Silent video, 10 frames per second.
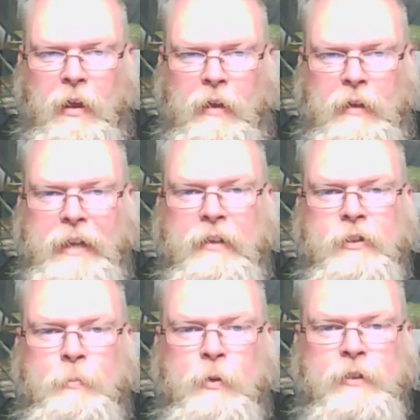A
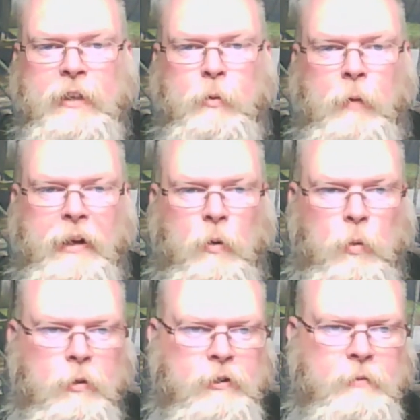legless person can ride a
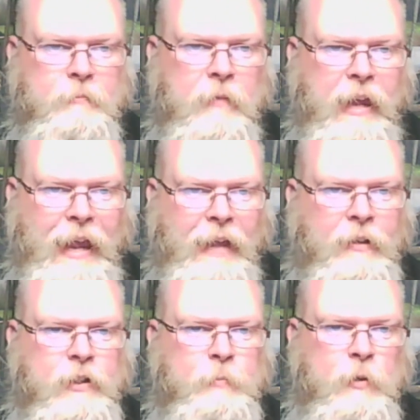horse. A
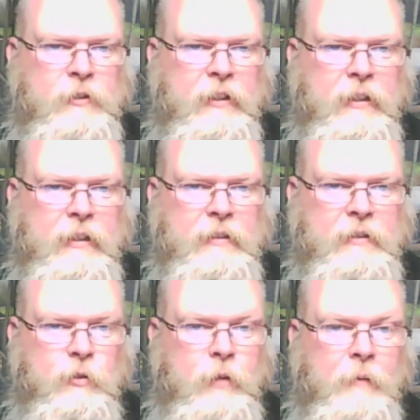handless person can
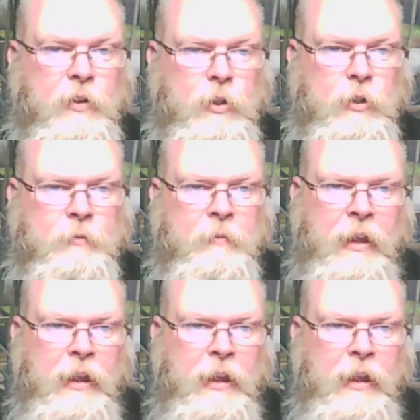still drive a herd.